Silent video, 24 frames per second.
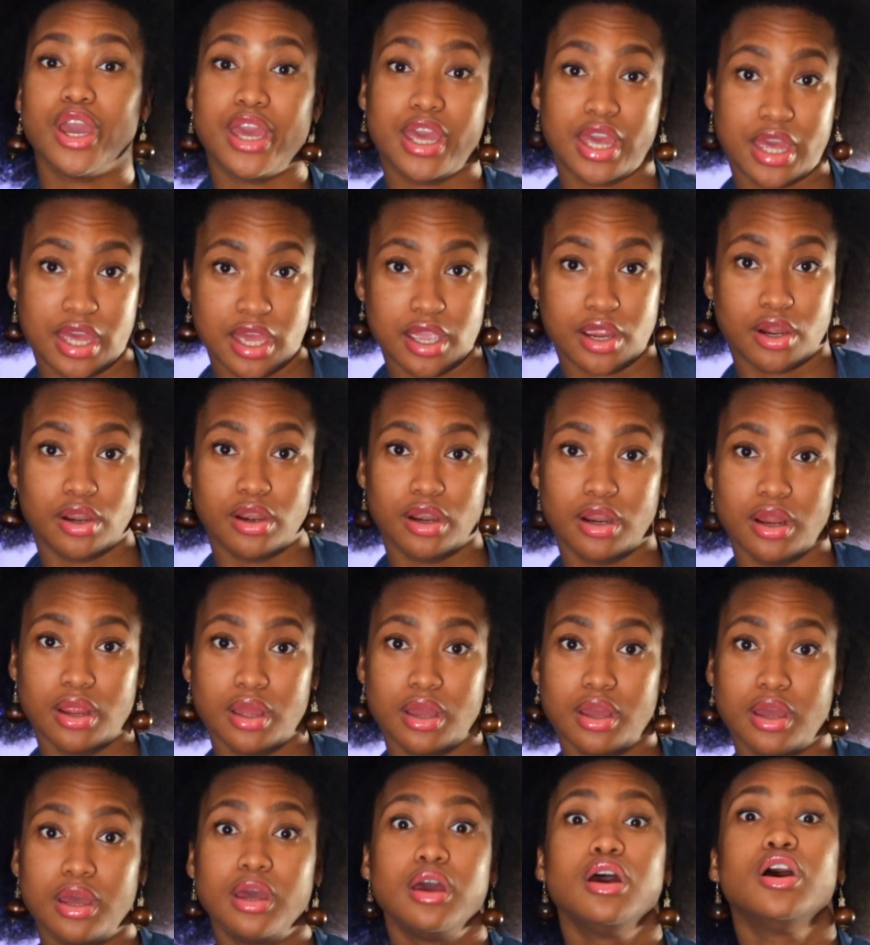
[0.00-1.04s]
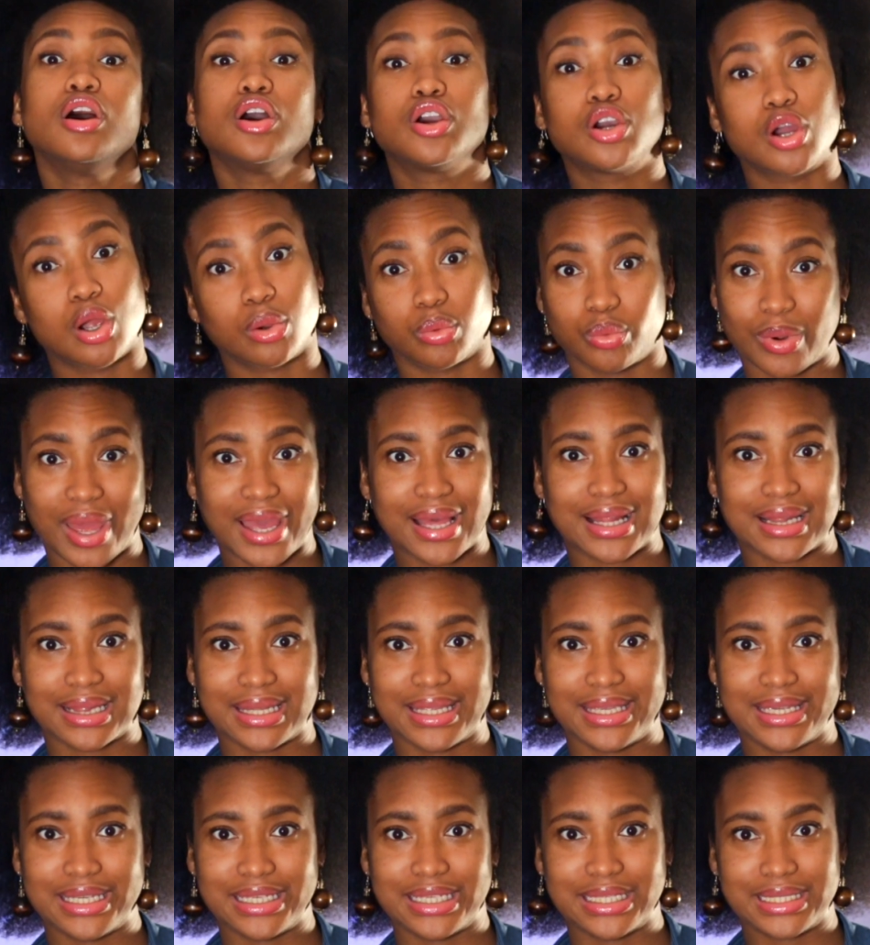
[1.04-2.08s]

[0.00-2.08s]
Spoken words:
hair correctly.